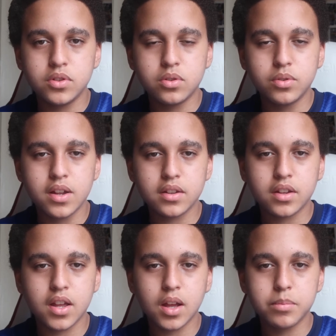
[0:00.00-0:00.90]
2-0 in the
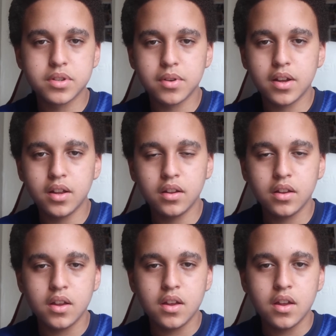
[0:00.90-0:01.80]
cup as well.
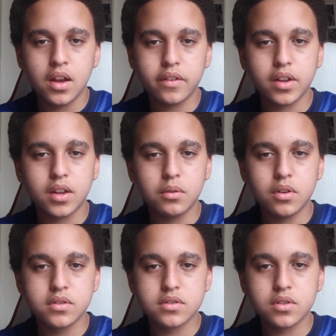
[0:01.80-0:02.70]
I think it
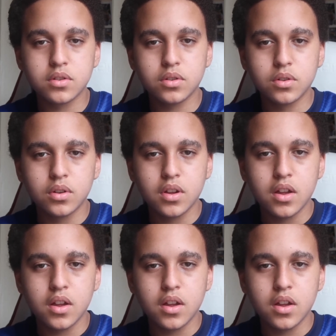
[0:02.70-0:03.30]
was the score.